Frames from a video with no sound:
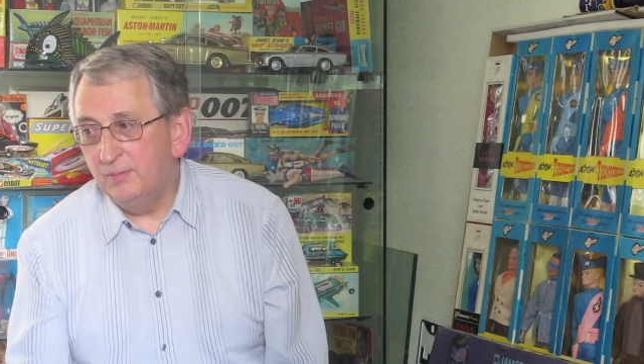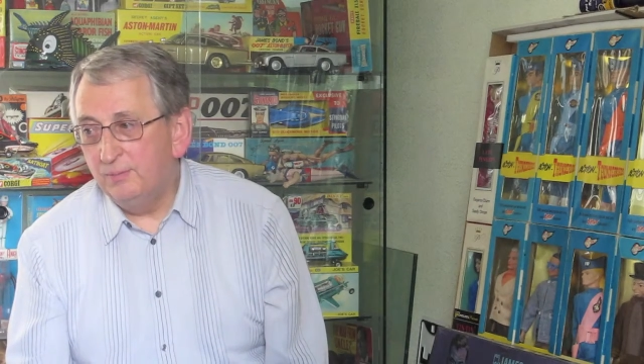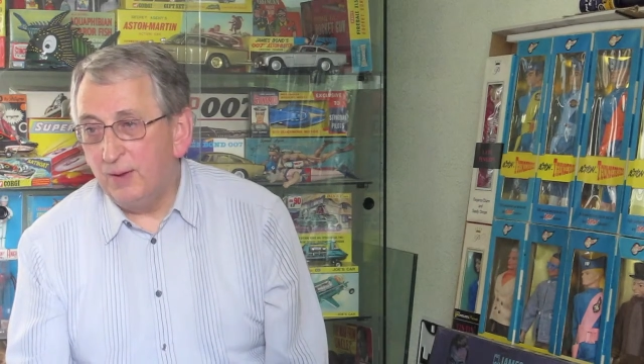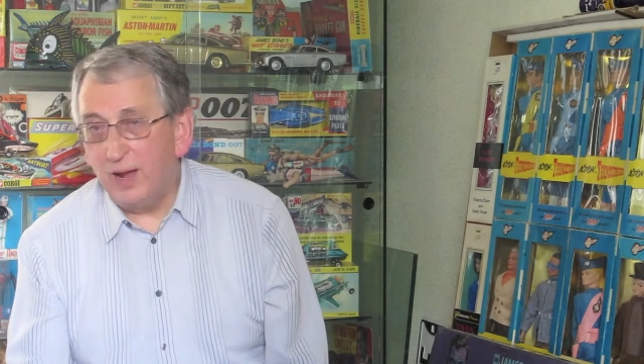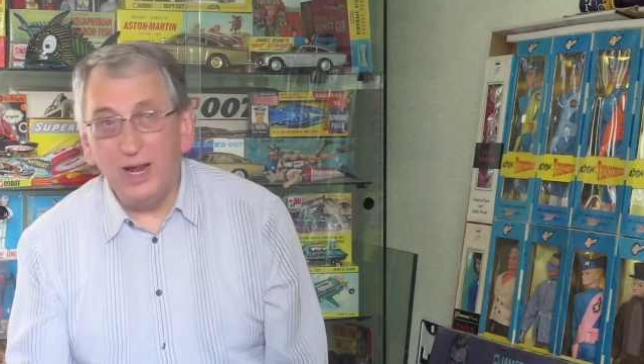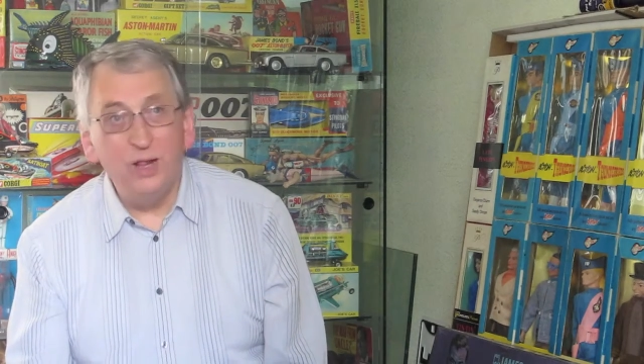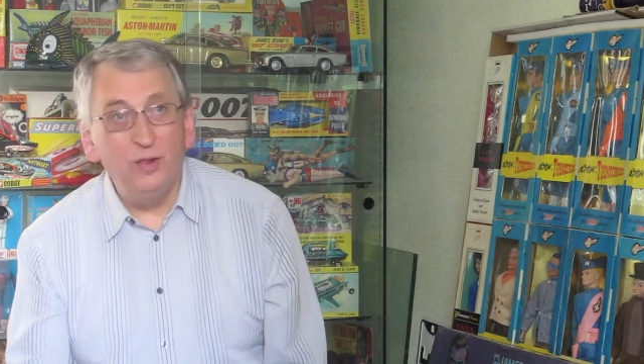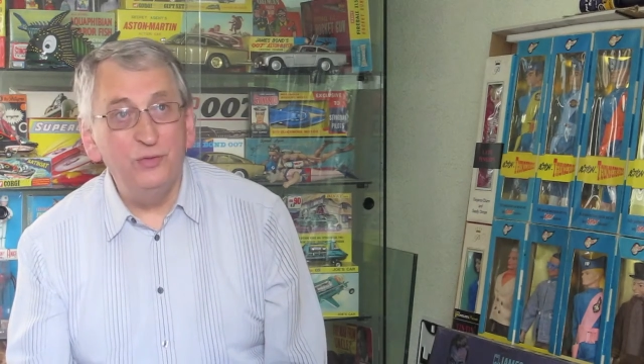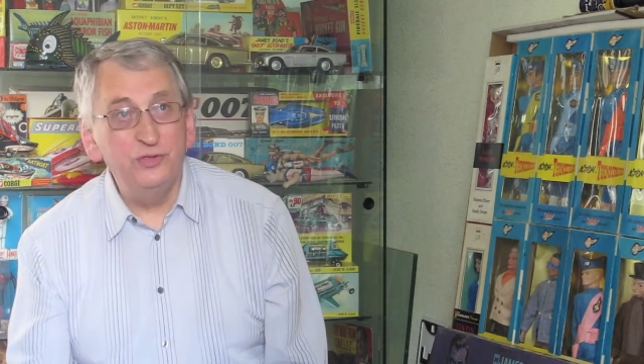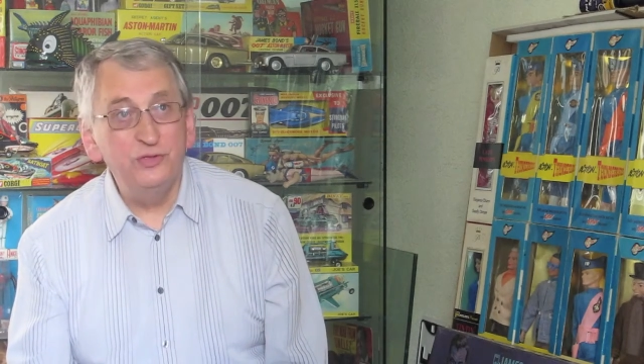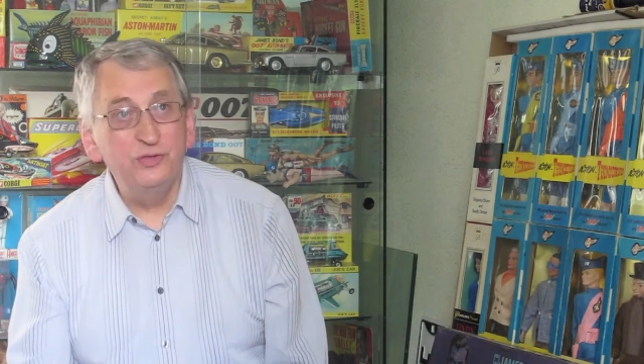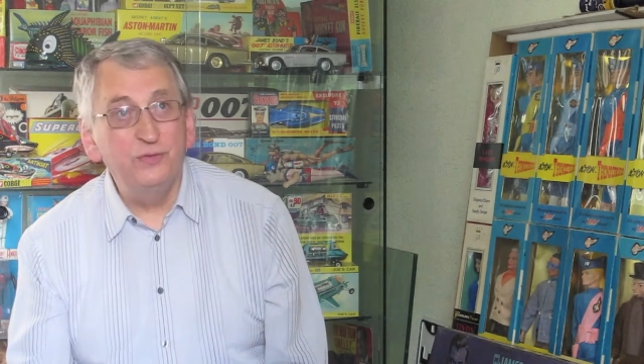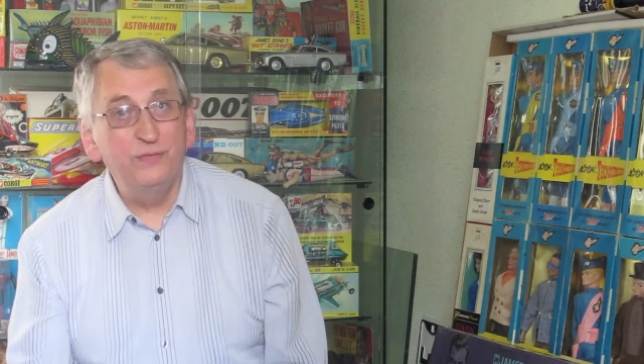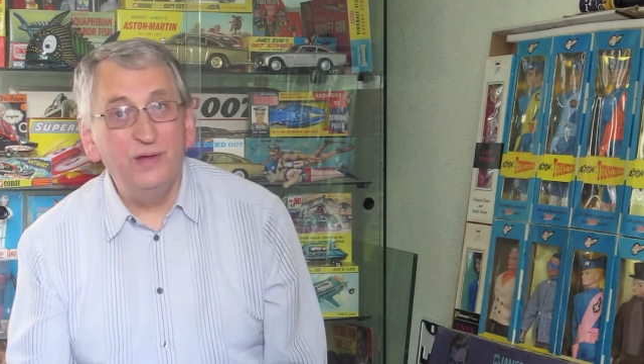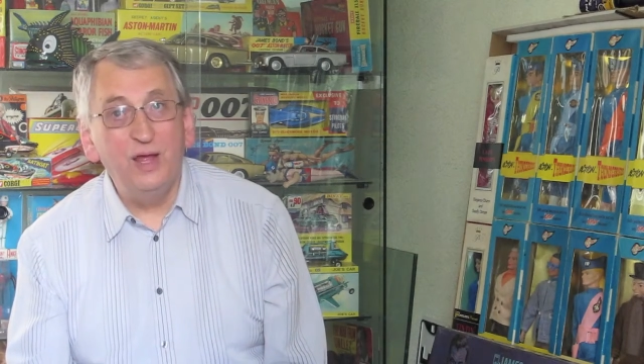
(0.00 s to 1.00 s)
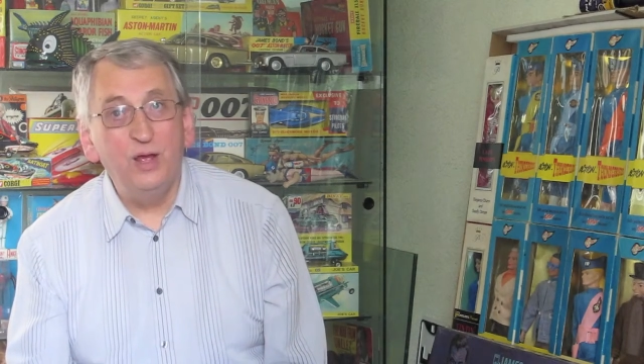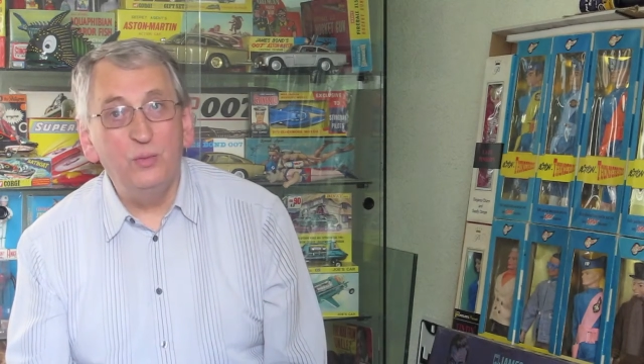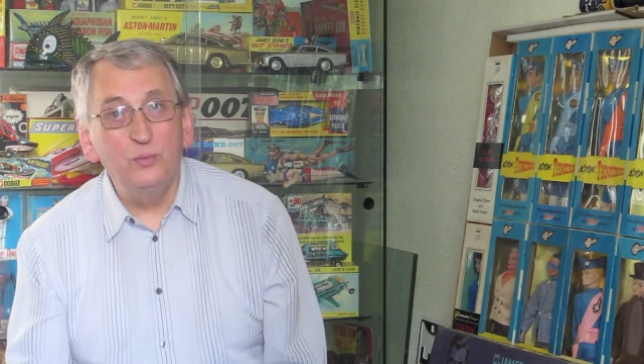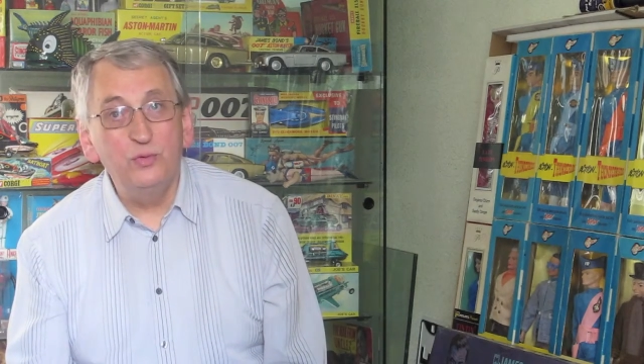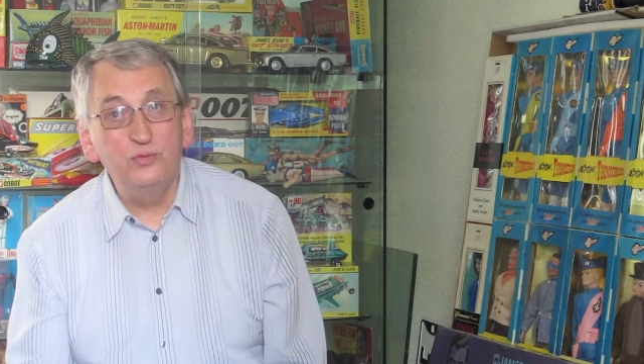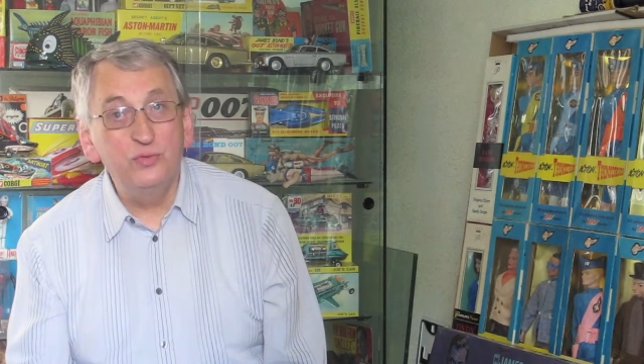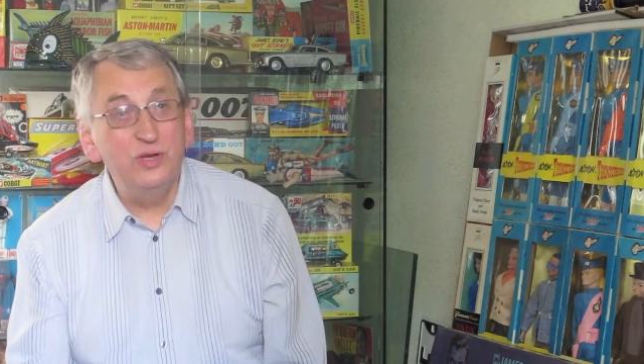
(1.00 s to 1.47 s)
pile the stuff
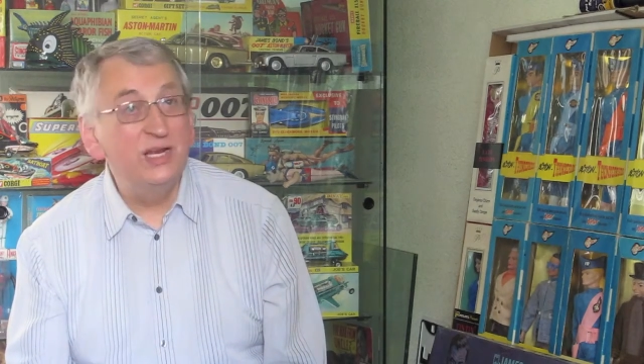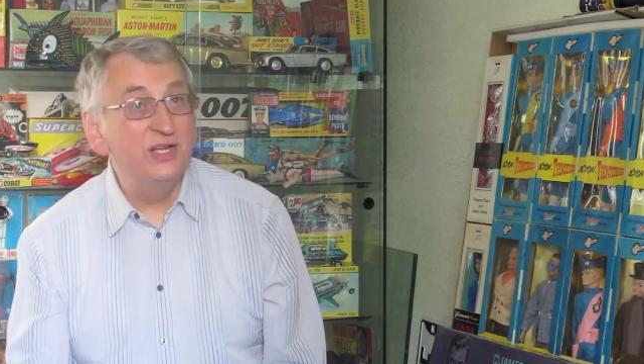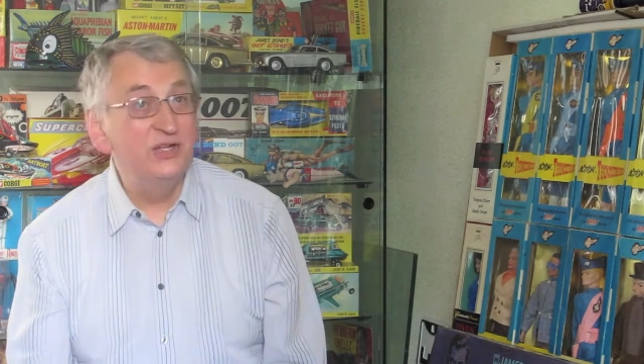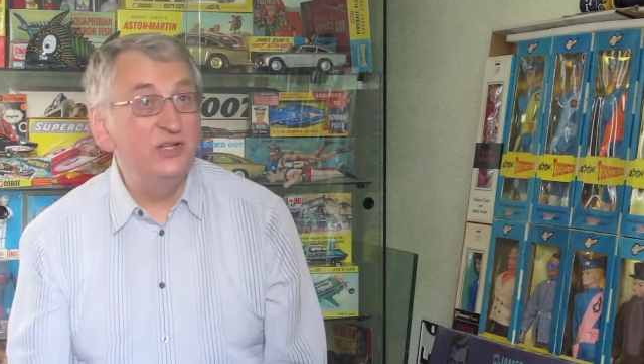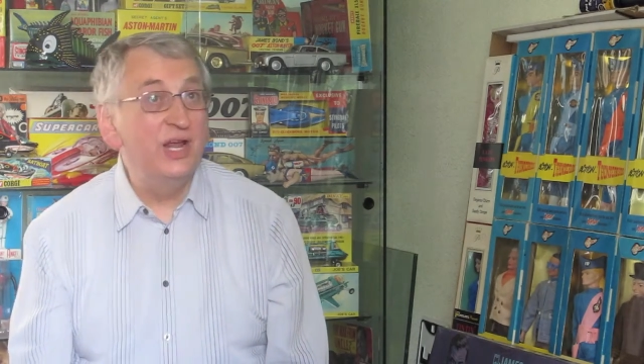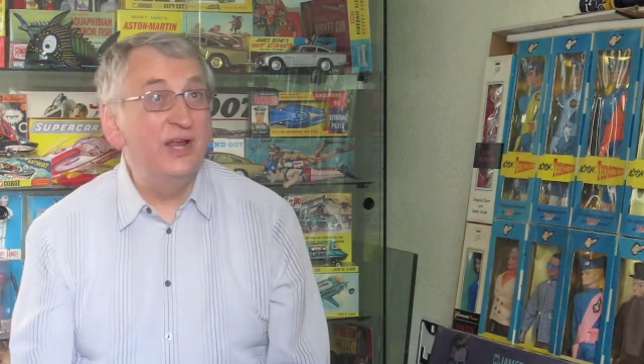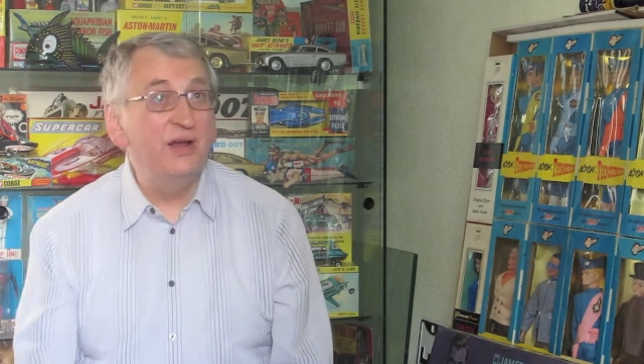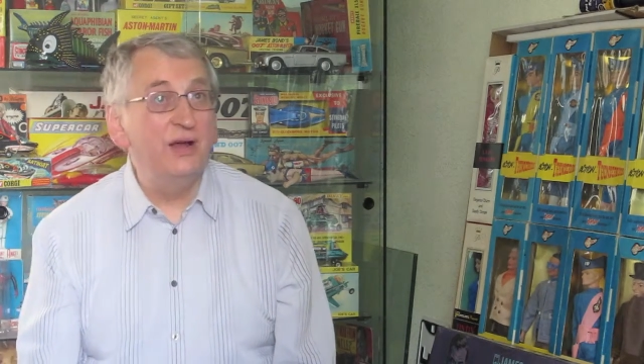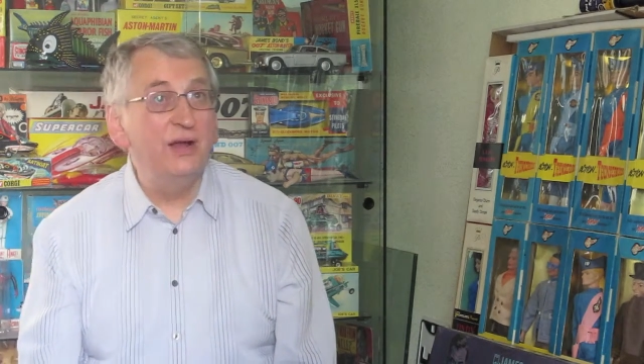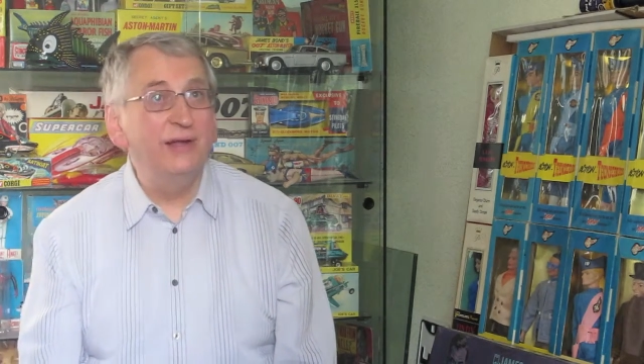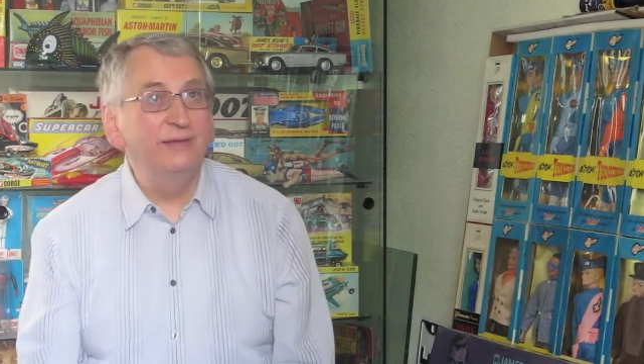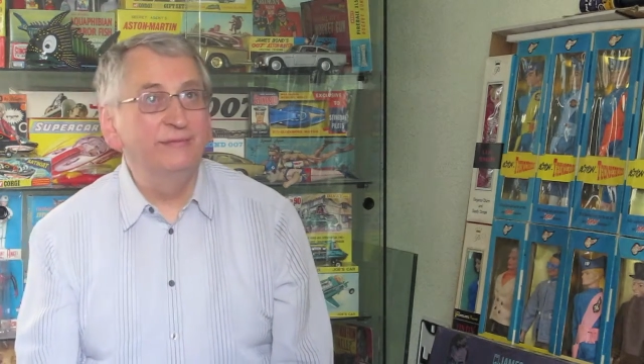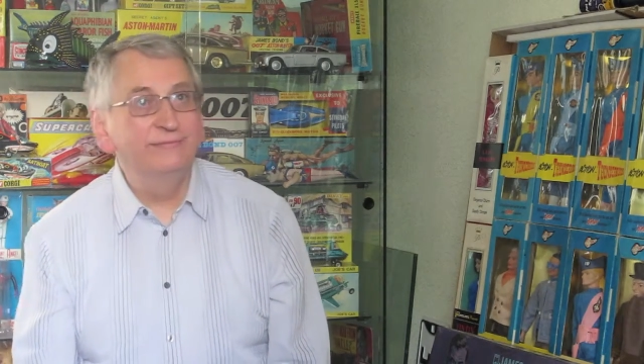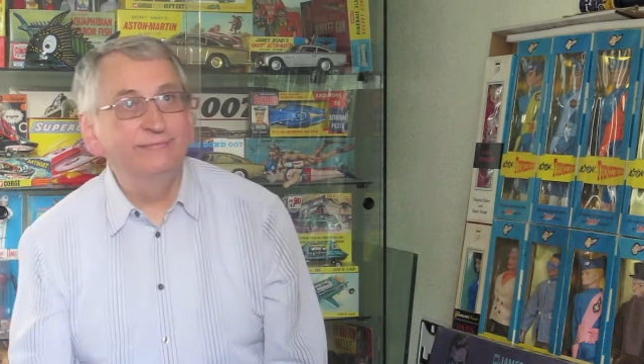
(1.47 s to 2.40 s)
out was really Jedi.